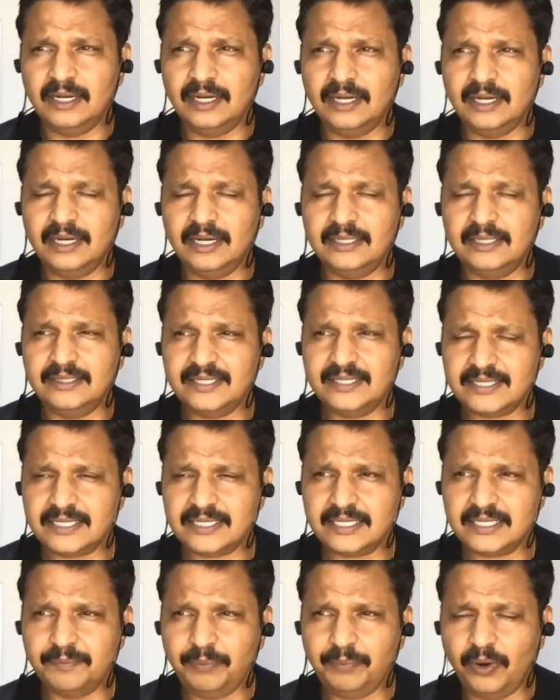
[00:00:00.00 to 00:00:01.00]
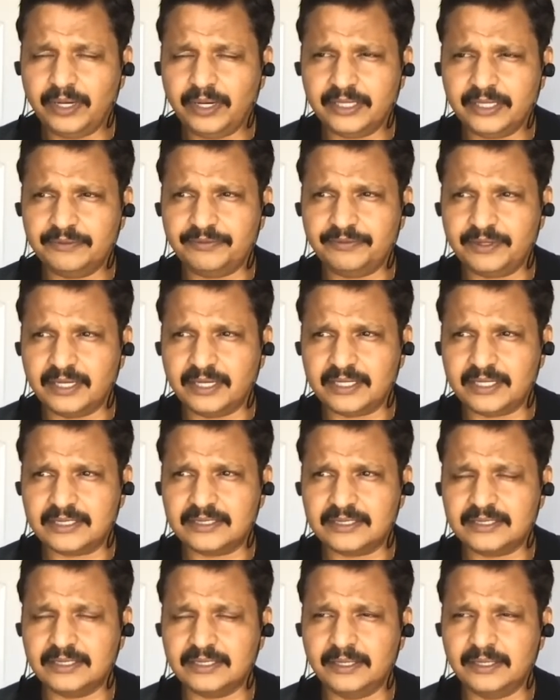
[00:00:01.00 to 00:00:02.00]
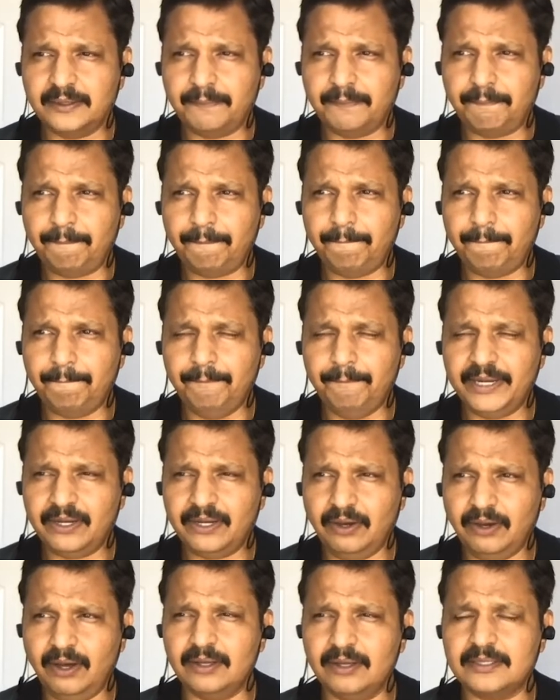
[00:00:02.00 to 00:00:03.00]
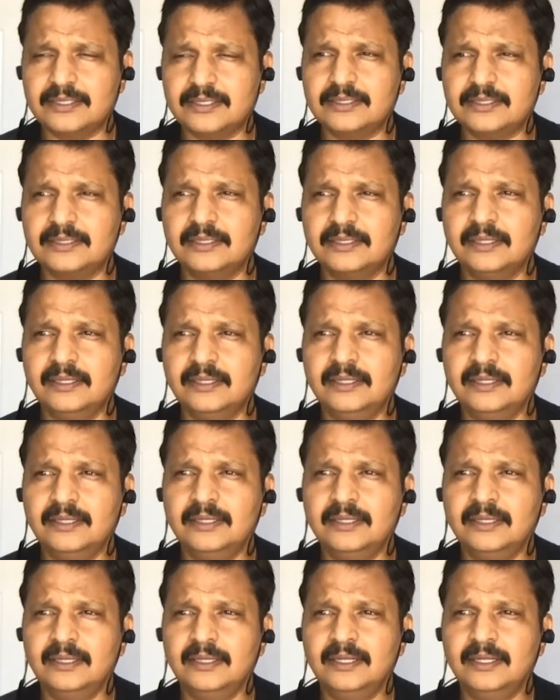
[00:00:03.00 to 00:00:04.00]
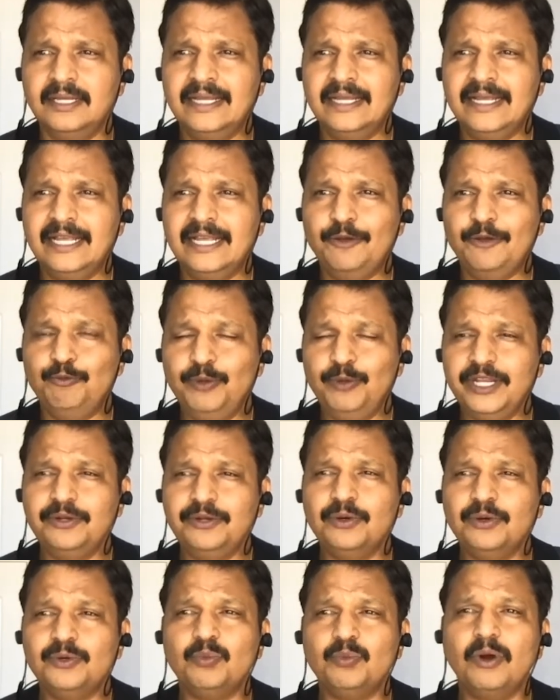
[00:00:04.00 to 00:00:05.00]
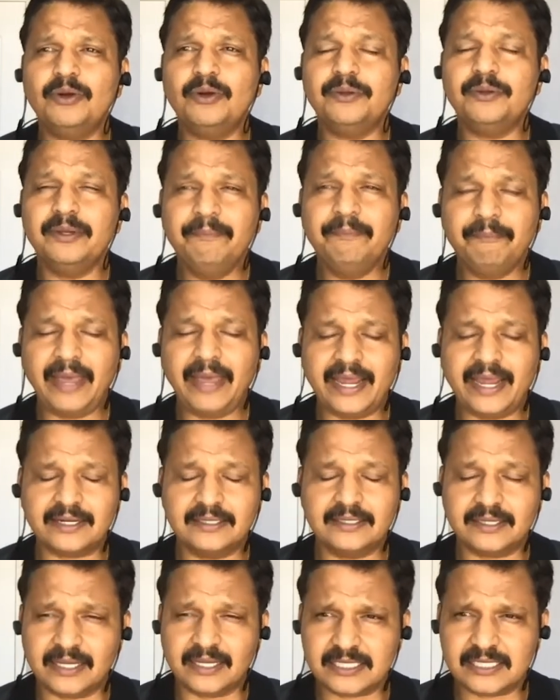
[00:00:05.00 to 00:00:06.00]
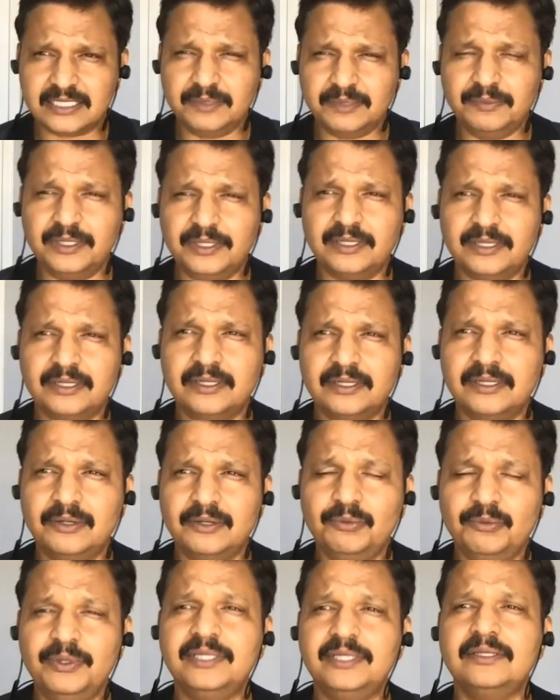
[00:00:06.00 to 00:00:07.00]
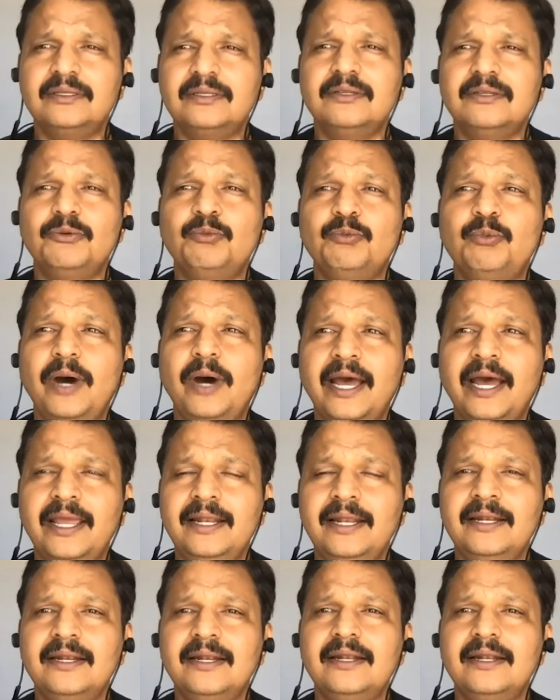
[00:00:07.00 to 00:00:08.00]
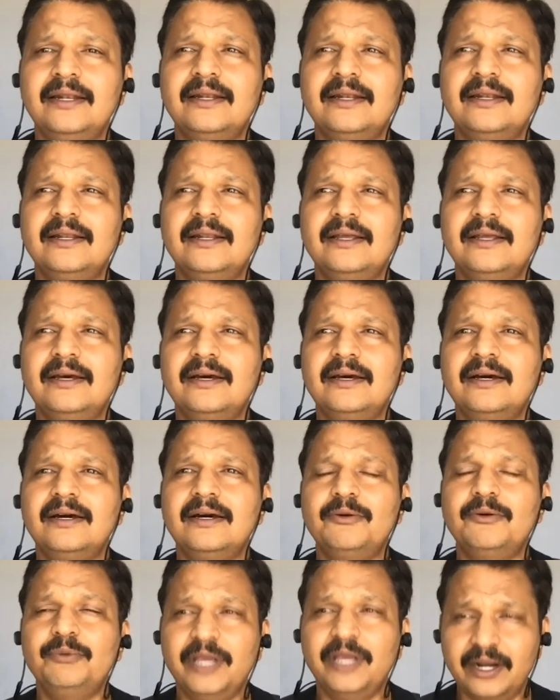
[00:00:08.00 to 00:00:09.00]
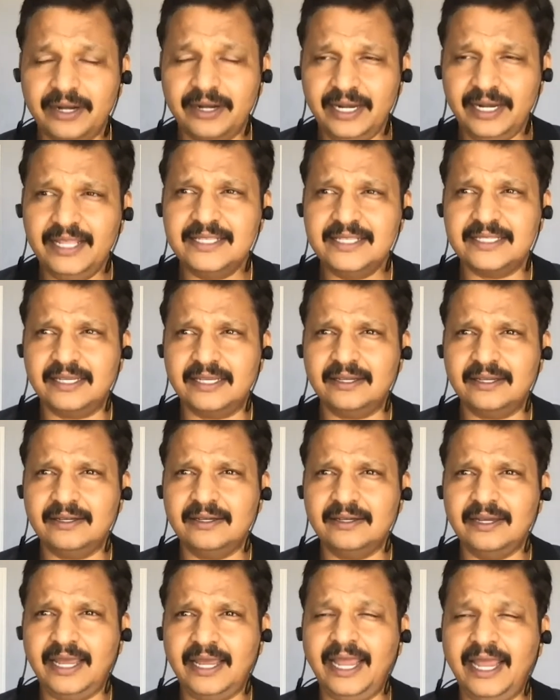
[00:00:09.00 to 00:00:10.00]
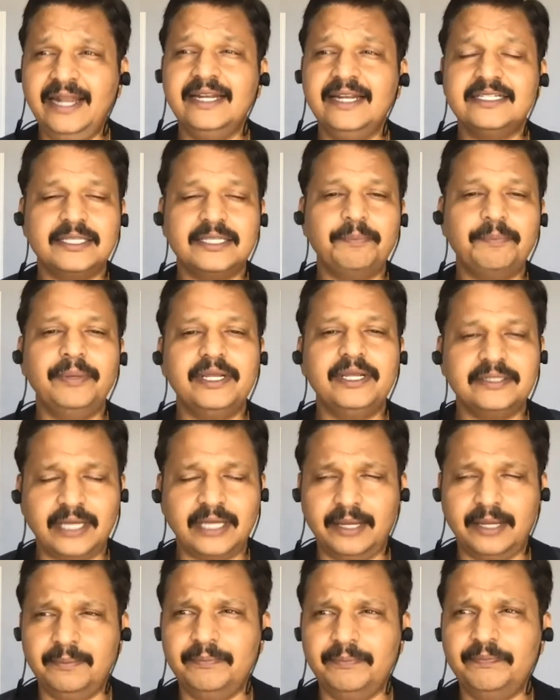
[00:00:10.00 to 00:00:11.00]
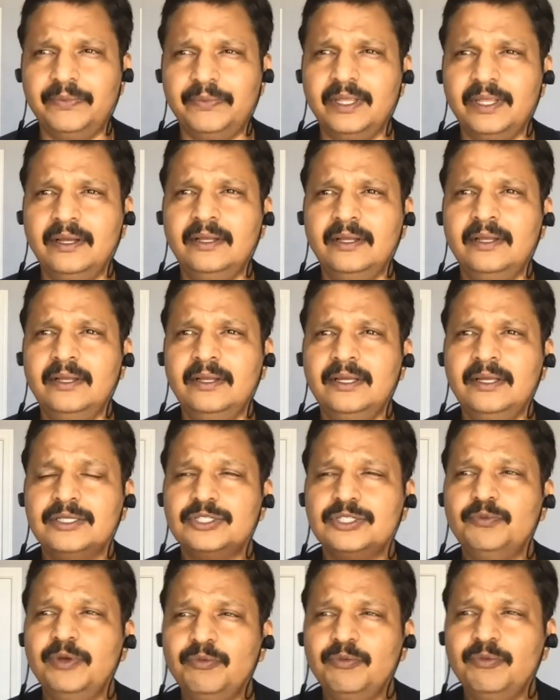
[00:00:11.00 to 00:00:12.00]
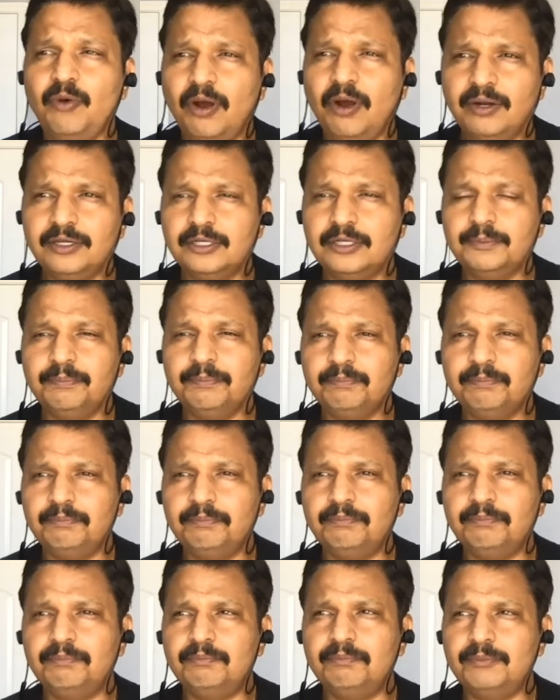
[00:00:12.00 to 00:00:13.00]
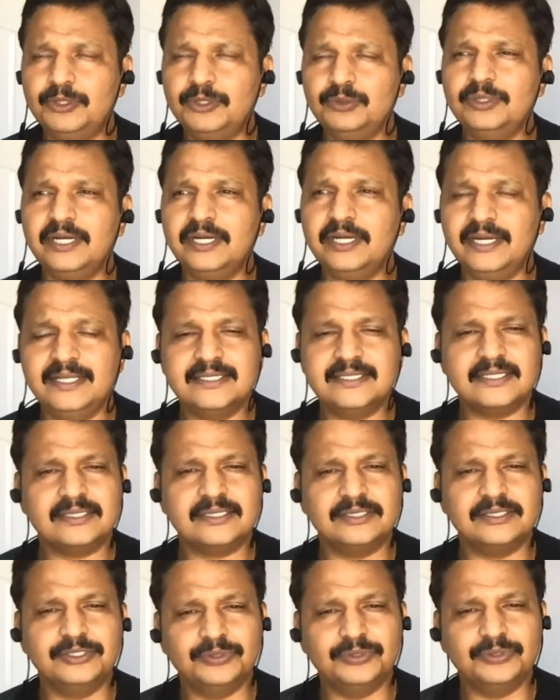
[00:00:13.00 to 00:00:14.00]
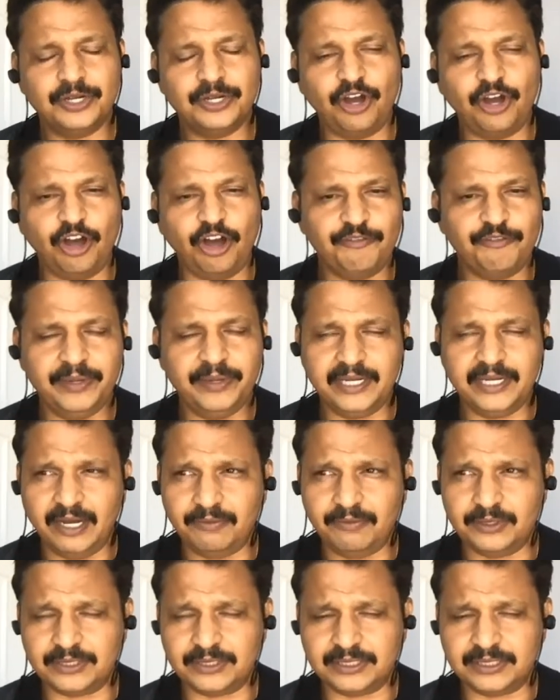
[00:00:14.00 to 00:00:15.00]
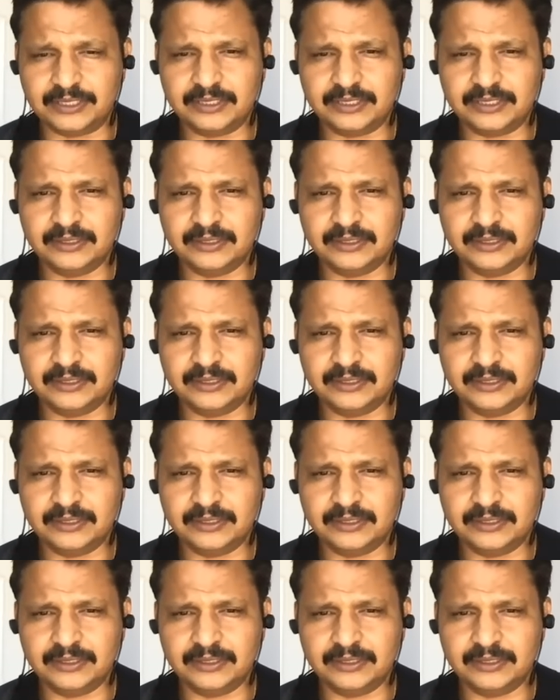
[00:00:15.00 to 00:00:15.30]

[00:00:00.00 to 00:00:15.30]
This is important for us because we don't want to impact the customer with while we are releasing and it's a peak time. So we want to do the releases during off peak hours.